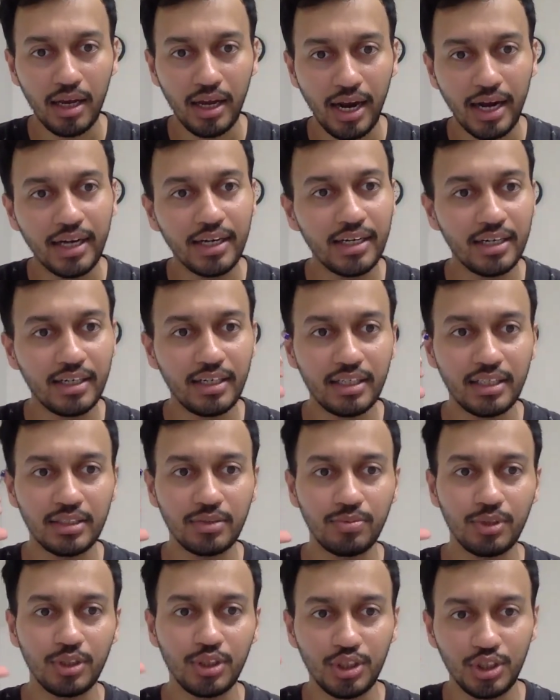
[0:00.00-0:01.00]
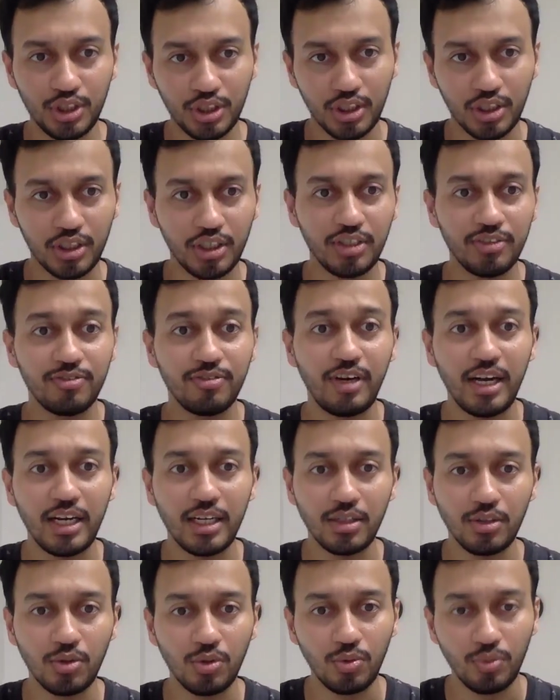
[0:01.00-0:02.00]
entities which
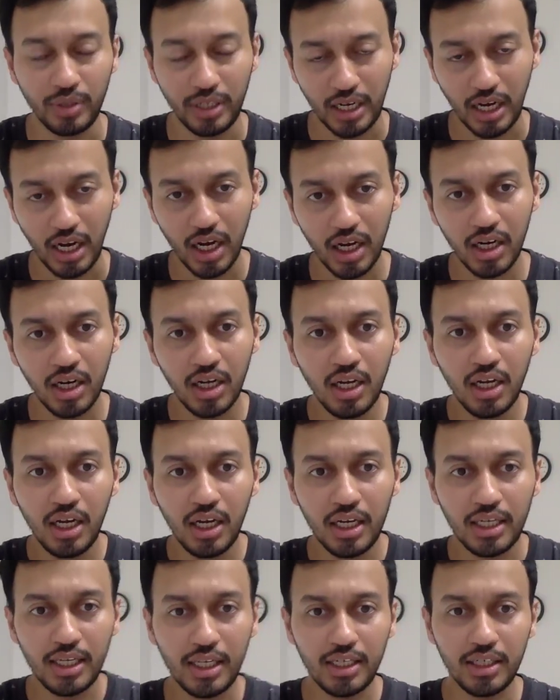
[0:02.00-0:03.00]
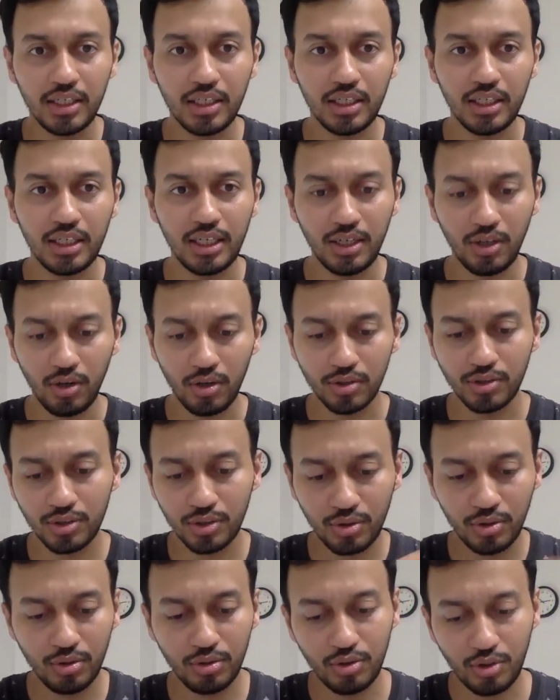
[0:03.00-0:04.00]
define who we are. He
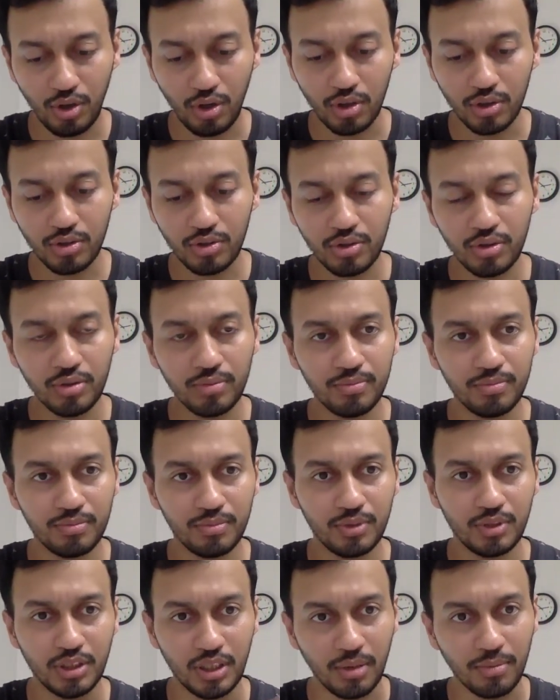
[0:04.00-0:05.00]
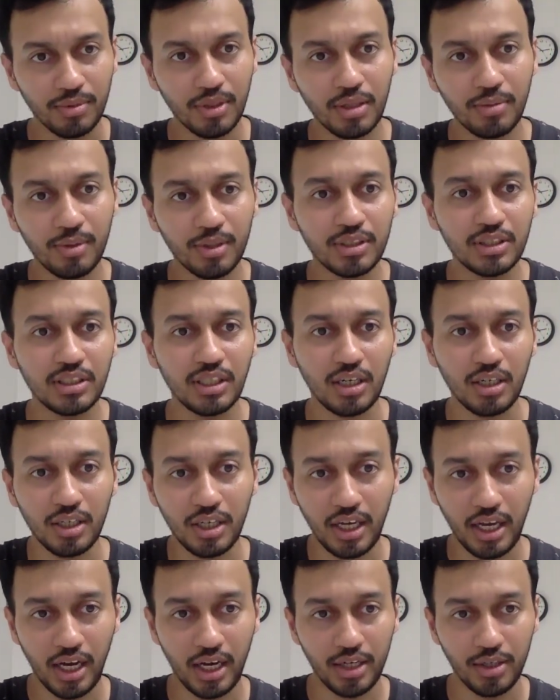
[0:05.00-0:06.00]
also taught to him something about
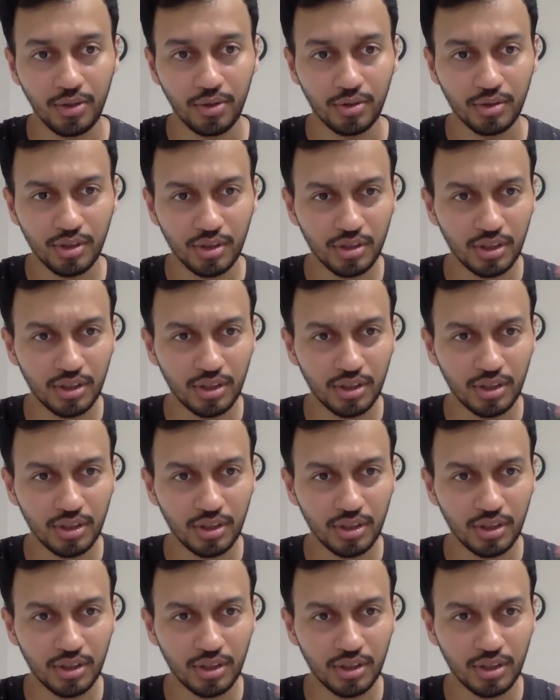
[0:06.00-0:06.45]
Sankhya Yoga. So